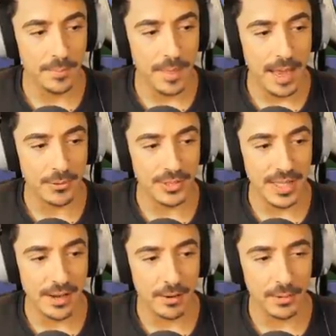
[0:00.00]
house
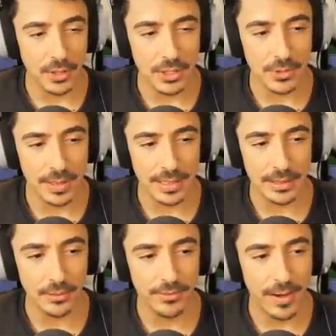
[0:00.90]
there, I'm going to do like a
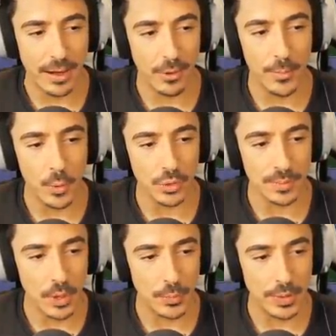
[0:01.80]
little flower border
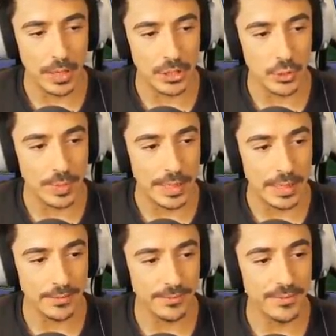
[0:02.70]
moment, I do
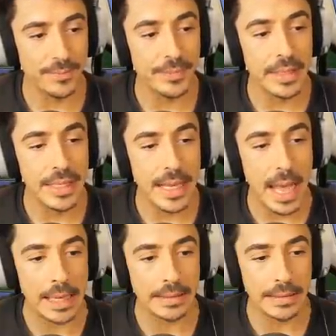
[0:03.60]
believe.
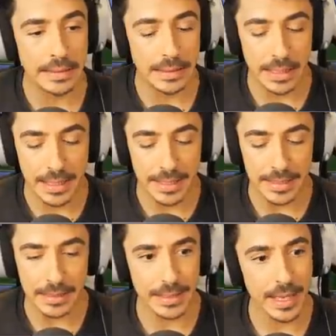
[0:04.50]
Yes. Yes, I